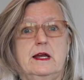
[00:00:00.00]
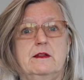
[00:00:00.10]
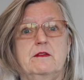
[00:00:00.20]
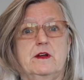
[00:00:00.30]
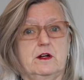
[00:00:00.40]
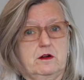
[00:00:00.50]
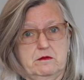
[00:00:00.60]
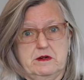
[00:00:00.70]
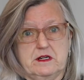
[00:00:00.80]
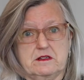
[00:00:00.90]
in their
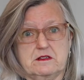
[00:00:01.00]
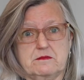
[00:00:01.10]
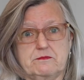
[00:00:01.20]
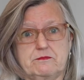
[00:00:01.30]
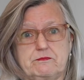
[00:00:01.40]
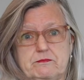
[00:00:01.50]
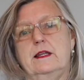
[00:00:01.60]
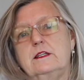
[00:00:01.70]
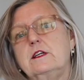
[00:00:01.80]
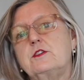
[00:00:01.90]
careers.
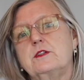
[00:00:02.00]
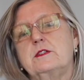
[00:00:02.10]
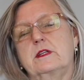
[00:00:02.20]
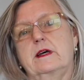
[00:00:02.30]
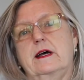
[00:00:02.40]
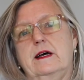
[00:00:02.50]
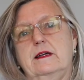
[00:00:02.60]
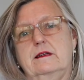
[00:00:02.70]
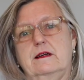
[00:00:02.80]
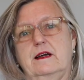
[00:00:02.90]
In addition to
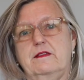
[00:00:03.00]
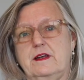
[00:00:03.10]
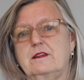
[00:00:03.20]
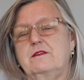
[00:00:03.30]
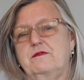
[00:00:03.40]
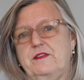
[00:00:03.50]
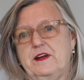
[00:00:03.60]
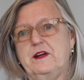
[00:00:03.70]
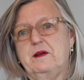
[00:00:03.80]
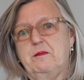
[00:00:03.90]
that, I think it's
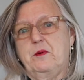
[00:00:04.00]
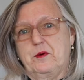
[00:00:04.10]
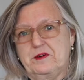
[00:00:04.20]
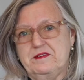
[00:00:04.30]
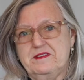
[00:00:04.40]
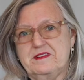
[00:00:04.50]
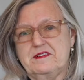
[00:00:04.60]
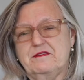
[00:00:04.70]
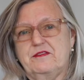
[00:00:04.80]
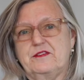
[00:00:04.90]
very important
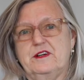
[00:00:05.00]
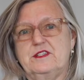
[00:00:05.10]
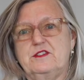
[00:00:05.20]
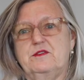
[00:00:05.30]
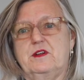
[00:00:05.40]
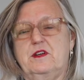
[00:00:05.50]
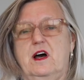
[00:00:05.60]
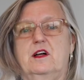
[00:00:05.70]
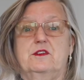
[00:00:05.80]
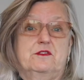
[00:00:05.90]
for us to
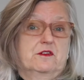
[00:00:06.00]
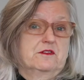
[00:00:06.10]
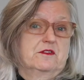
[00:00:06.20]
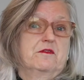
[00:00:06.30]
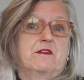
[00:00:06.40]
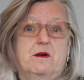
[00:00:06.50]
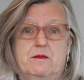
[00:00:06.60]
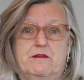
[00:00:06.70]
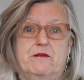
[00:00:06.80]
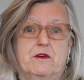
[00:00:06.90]
acknowledge those who have
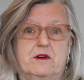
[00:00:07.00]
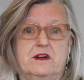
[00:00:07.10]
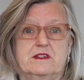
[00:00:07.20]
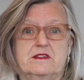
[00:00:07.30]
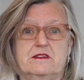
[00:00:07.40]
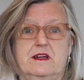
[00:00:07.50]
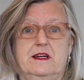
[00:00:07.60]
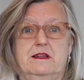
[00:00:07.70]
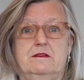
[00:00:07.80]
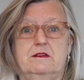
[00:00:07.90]
come before us
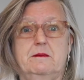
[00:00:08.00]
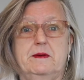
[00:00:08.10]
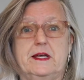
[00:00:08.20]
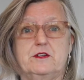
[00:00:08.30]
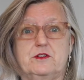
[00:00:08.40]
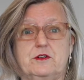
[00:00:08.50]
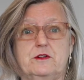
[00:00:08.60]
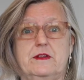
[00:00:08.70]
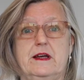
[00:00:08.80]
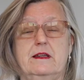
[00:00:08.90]
and to make
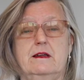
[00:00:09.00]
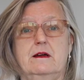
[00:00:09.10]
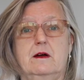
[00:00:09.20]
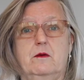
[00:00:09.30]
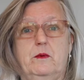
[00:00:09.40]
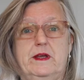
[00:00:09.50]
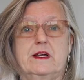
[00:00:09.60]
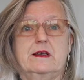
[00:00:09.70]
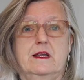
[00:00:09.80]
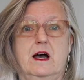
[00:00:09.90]
sure that we
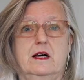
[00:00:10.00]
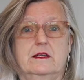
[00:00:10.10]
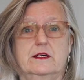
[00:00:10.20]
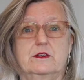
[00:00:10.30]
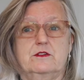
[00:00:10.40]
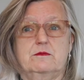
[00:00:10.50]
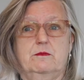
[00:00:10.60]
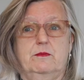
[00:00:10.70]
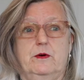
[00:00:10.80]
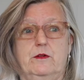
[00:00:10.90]
acknowledge
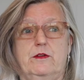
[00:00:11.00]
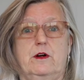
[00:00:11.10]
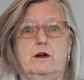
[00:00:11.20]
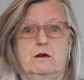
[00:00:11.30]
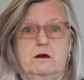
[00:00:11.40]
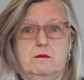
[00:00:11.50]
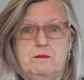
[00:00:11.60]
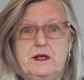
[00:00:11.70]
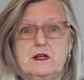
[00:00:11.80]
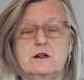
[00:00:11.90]
both our
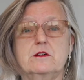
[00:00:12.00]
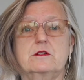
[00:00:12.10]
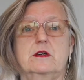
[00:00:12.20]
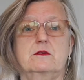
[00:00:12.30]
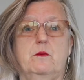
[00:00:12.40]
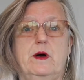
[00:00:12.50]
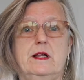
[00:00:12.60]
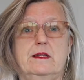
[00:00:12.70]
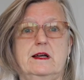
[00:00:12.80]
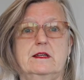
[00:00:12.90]
peers as
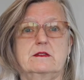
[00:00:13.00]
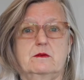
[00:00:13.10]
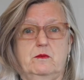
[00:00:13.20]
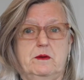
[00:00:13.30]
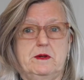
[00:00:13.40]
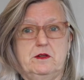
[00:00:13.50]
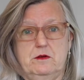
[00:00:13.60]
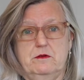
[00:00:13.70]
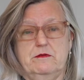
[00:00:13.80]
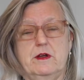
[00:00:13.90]
well as the women
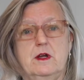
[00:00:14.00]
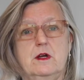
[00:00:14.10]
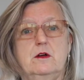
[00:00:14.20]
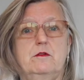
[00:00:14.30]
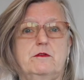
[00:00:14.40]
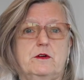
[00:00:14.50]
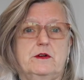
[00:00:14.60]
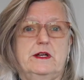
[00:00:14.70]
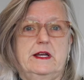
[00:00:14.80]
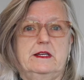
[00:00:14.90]
who've, who've
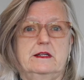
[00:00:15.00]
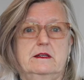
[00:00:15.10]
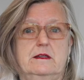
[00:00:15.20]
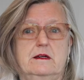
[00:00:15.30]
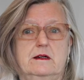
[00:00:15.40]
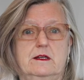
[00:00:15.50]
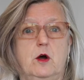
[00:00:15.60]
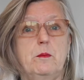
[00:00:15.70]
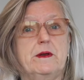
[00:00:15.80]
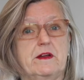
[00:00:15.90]
created an
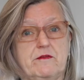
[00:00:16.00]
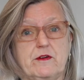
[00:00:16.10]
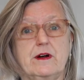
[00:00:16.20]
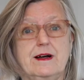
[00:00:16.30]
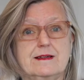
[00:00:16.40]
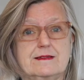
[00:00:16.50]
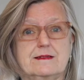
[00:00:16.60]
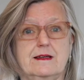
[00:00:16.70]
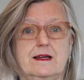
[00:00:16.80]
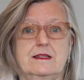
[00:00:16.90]
opening for
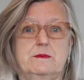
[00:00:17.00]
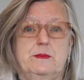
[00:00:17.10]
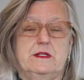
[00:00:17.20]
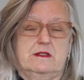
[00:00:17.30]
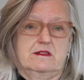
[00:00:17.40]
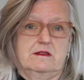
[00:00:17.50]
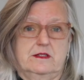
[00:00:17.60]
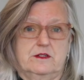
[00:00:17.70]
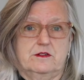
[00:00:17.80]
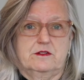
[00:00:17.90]
us as business
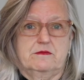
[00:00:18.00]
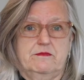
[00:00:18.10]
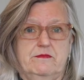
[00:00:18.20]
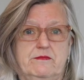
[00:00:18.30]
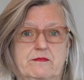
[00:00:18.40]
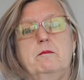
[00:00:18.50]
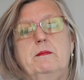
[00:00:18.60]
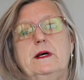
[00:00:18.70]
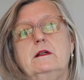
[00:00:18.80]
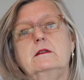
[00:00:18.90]
leaders.
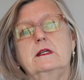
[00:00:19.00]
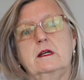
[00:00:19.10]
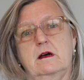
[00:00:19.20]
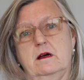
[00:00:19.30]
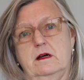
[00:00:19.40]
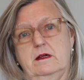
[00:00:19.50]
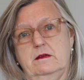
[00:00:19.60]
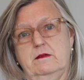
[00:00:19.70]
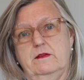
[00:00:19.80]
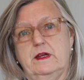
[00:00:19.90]
Building
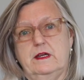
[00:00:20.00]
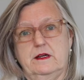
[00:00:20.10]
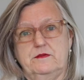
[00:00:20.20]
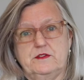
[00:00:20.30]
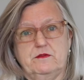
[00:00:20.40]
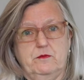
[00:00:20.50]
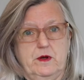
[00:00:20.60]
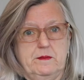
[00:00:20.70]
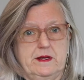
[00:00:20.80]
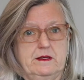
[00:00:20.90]
on the gifts of
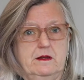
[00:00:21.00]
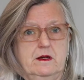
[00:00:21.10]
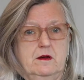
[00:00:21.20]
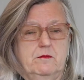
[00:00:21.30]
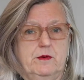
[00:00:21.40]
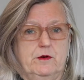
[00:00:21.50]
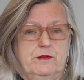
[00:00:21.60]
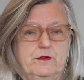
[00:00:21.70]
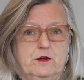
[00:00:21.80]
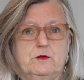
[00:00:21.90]
women,
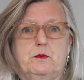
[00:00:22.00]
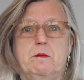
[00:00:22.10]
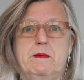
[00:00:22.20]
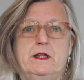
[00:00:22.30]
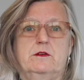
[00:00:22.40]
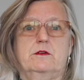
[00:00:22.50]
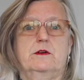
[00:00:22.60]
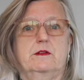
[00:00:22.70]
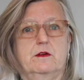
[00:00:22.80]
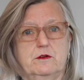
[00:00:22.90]
both those we'll mentor
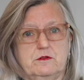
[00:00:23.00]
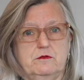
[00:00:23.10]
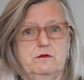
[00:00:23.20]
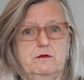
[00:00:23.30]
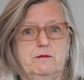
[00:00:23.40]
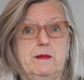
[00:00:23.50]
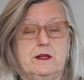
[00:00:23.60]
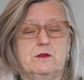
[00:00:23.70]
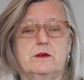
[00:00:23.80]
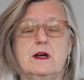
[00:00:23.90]
and those who've
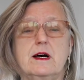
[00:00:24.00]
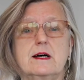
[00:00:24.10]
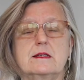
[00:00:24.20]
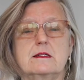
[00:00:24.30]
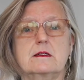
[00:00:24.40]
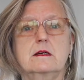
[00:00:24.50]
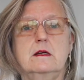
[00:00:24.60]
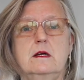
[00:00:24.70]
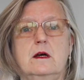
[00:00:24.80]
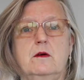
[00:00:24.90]
mentored us,
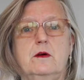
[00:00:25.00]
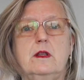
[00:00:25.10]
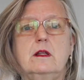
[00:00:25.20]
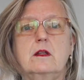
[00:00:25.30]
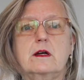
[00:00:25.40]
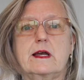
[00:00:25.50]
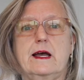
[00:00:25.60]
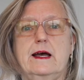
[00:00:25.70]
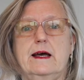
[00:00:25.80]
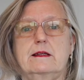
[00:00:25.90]
we're going to
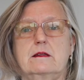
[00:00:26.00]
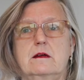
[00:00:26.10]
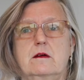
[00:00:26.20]
look at